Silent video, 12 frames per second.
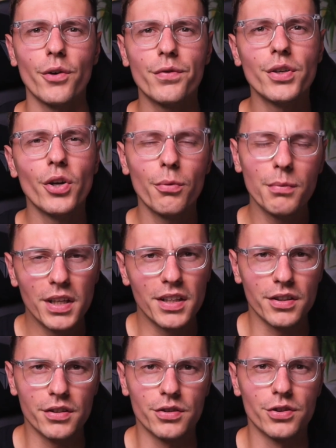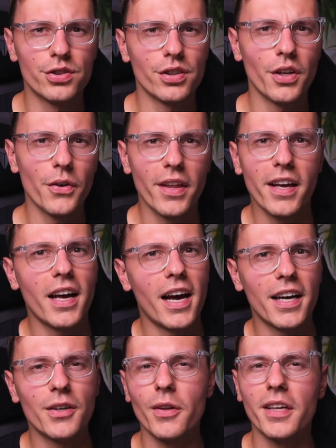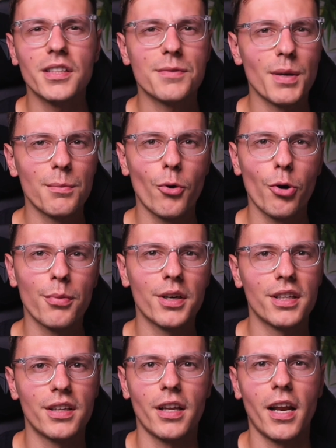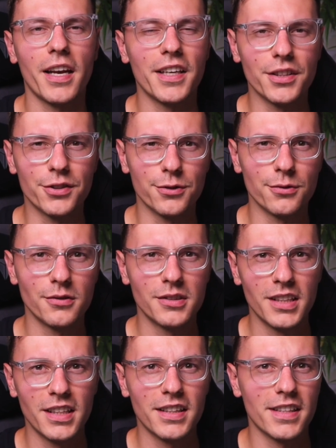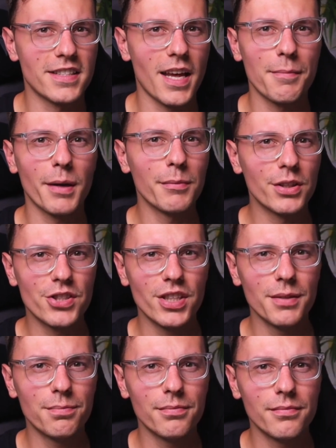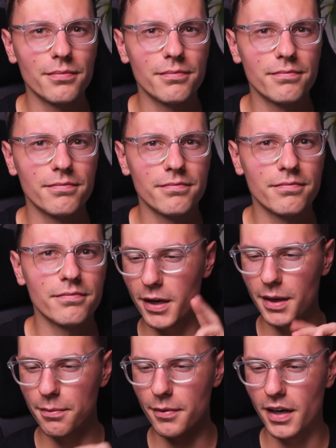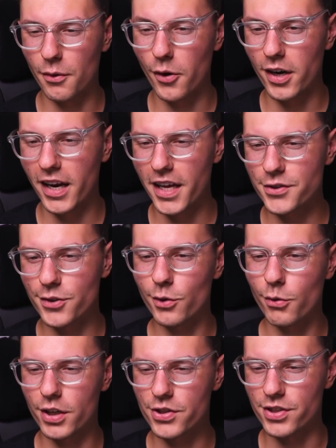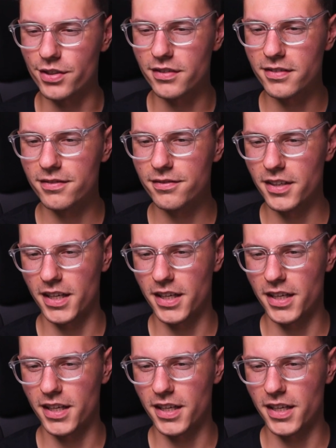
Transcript: Now if you know me, you should know that I don't like to spend more money than I need to. Does that make me cheap? Hey babe, I wanted to ask you a question.